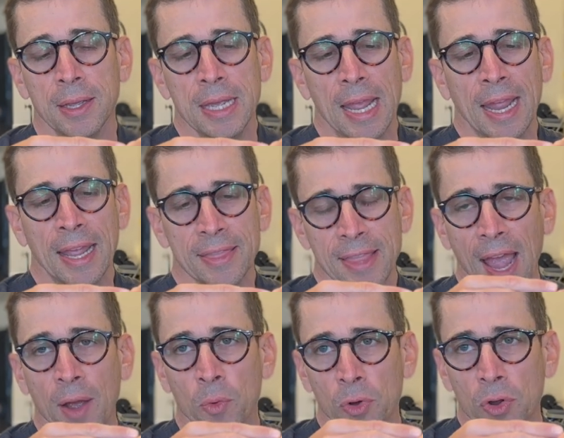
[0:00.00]
And
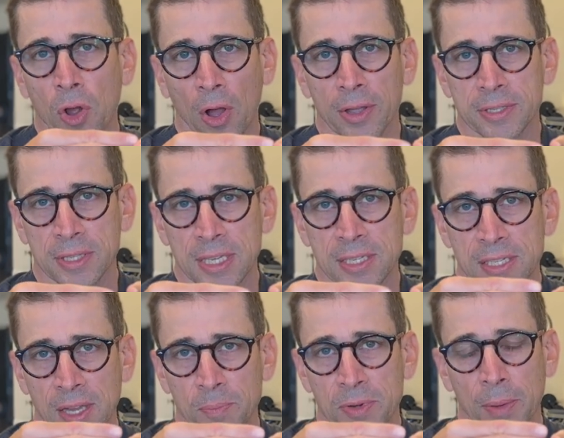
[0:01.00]
that will cause these
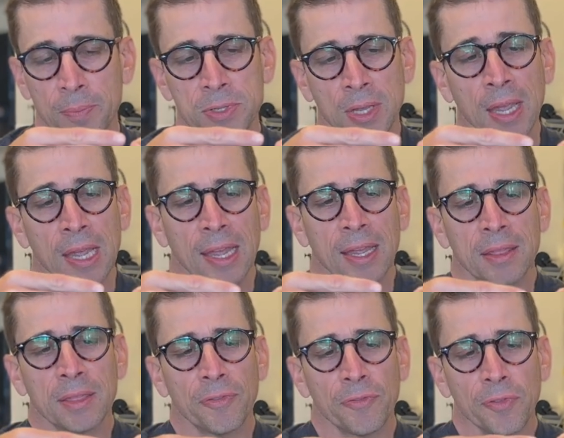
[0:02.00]
symptoms.
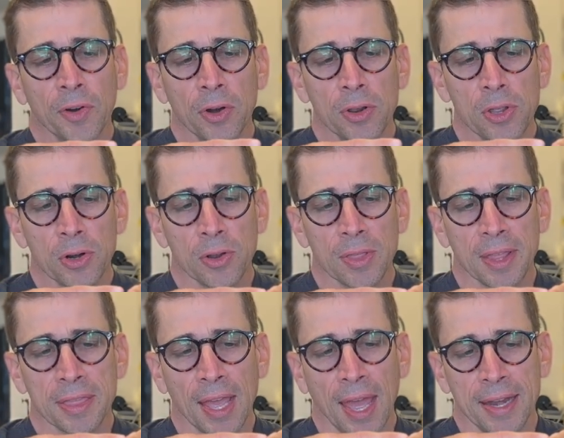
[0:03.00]
And the further
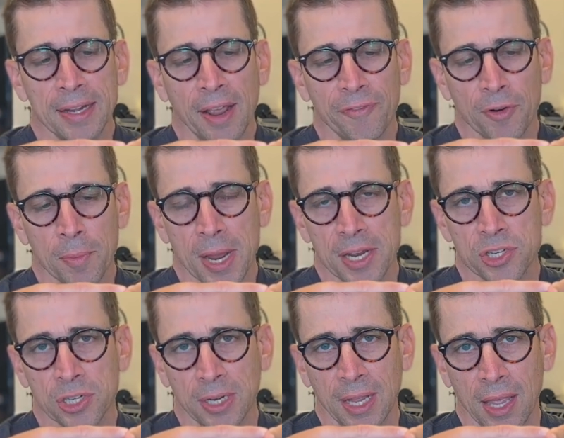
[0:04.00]
that
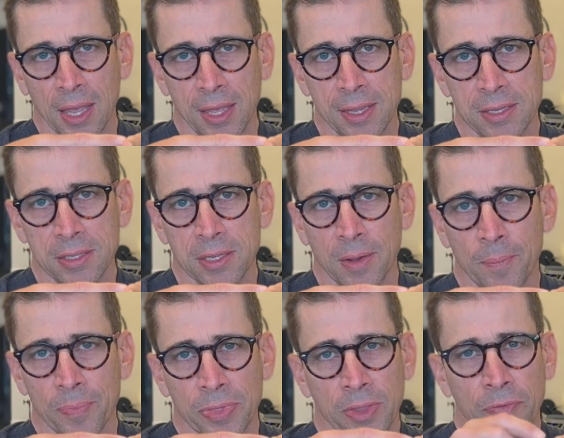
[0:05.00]
deformation is,
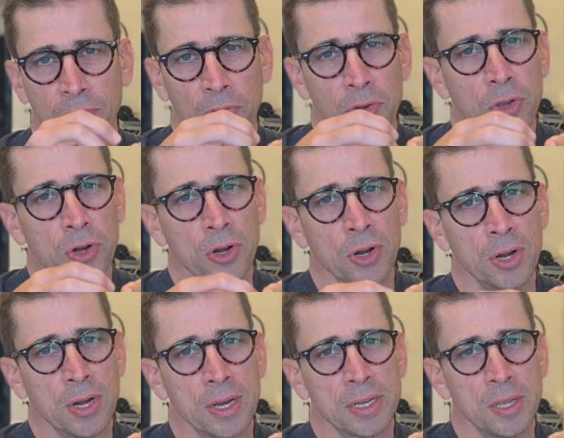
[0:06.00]
the
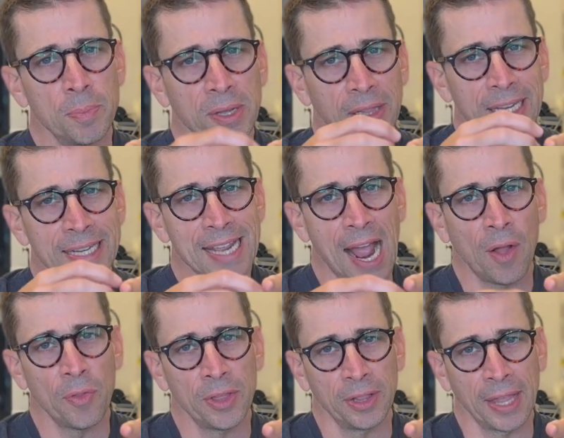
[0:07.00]
further typically
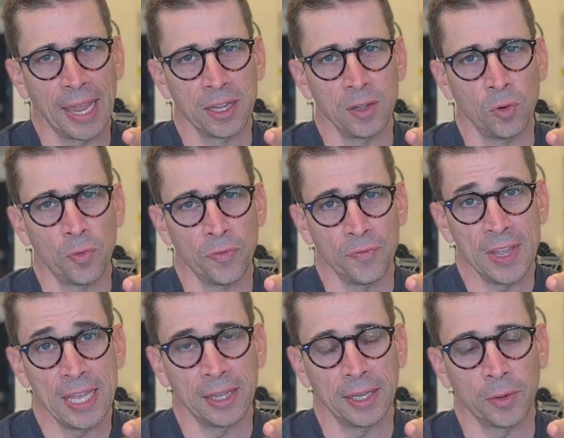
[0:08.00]
down the leg you'll
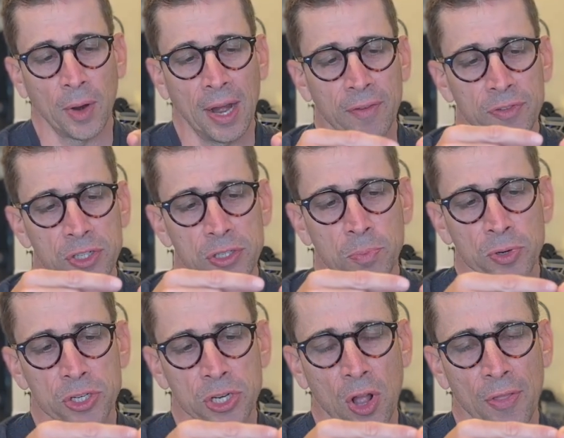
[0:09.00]
feel it, right? If it's just
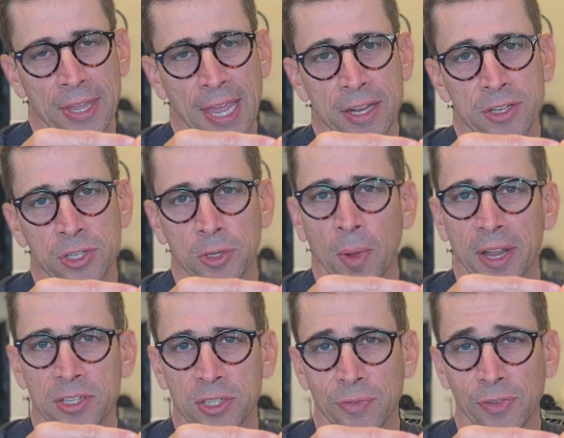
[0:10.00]
pushing on the edge, you might
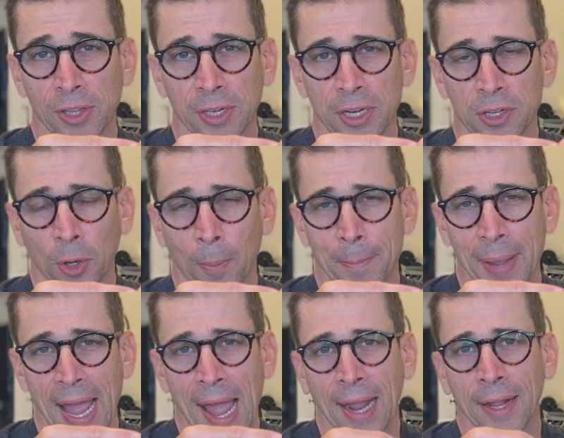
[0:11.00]
just feel it in your
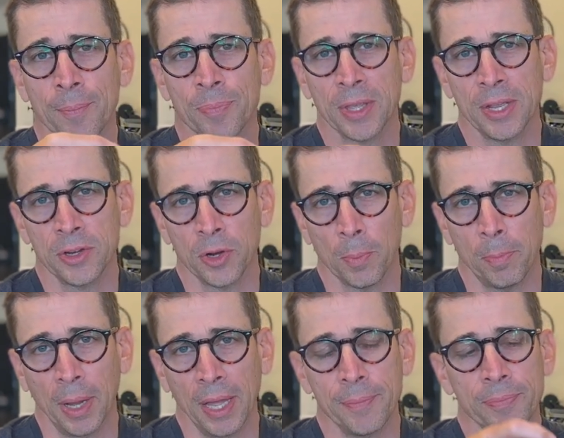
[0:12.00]
back, into your
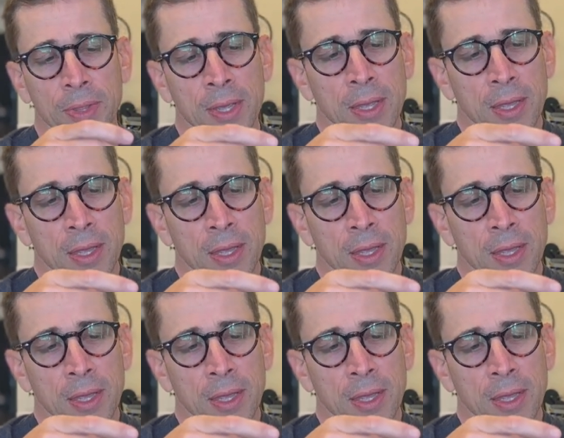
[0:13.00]
butt.